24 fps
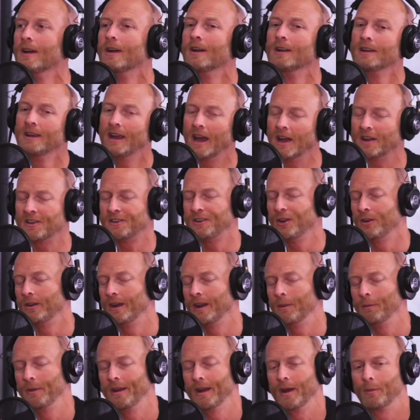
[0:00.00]
Yes, you can
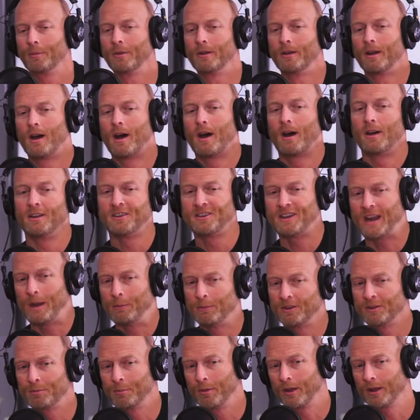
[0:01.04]
hit me up. Yeah.
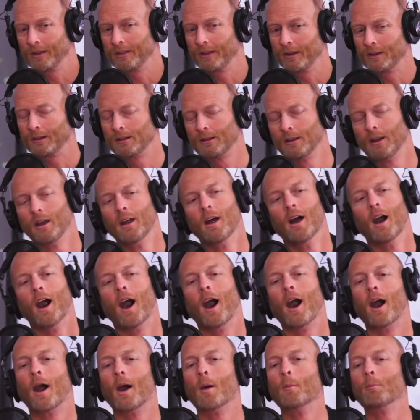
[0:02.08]
Shameless plug there.
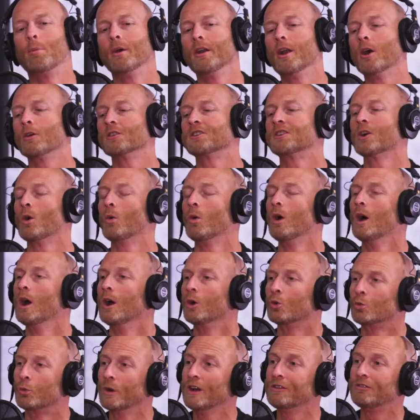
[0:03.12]
Yeah. But no, so
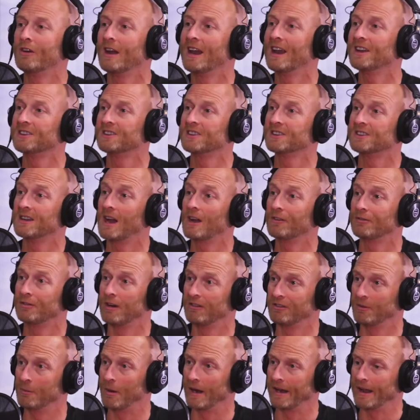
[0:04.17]
refinancing is not for
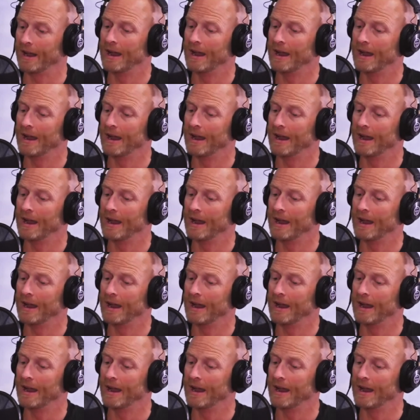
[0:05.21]
everybody.